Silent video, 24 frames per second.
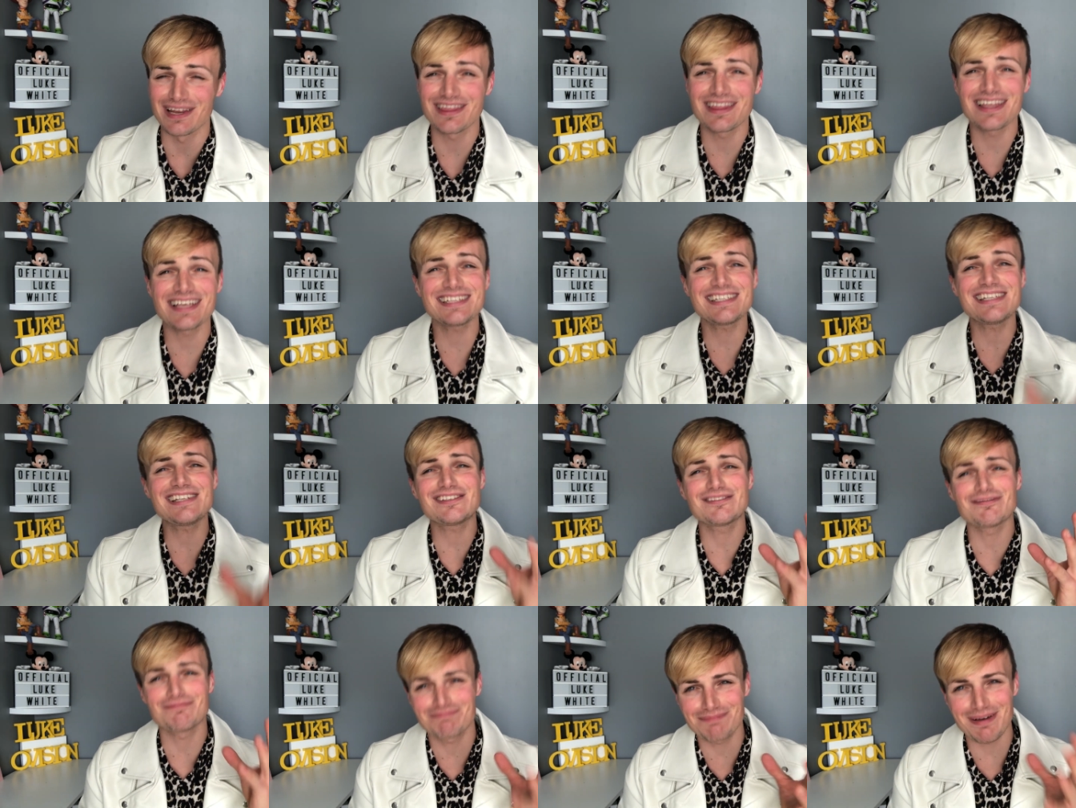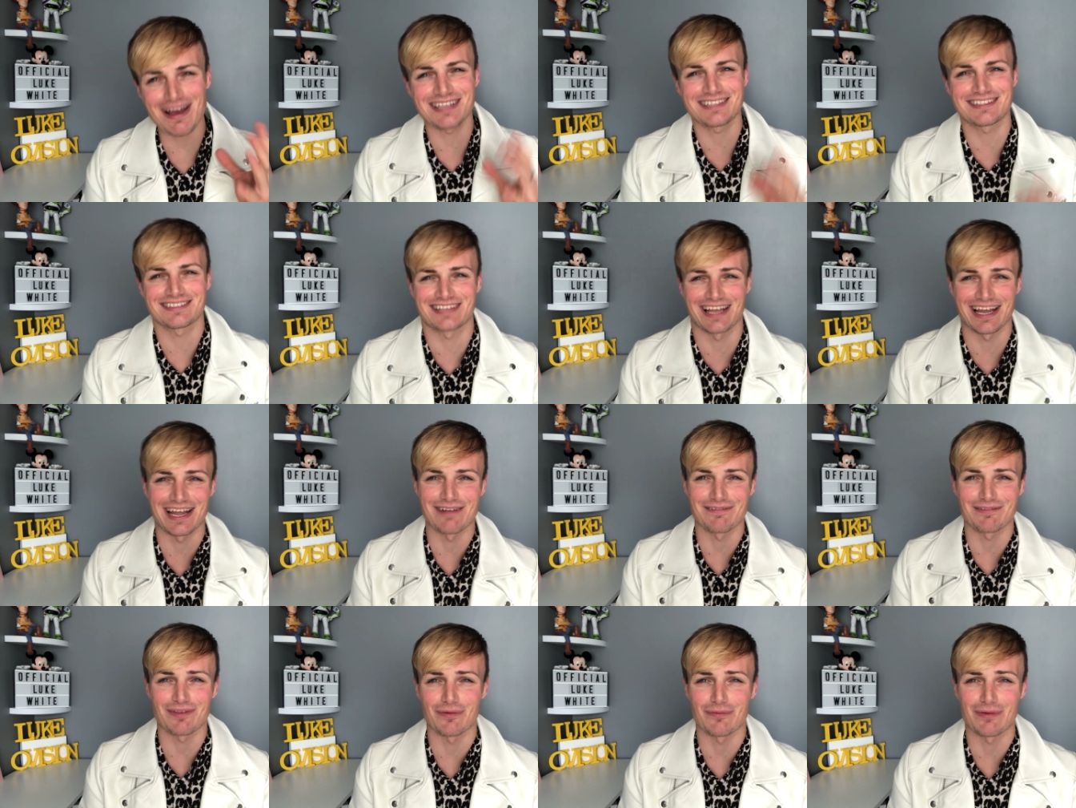This is the best day
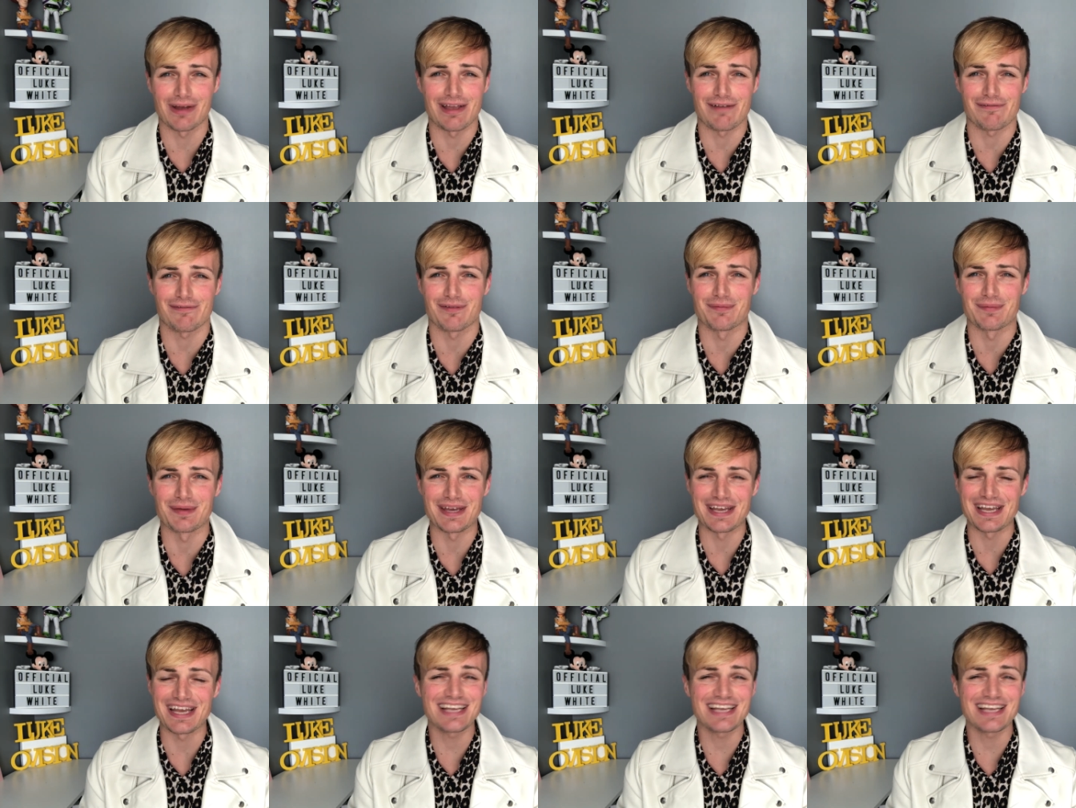of the week for me.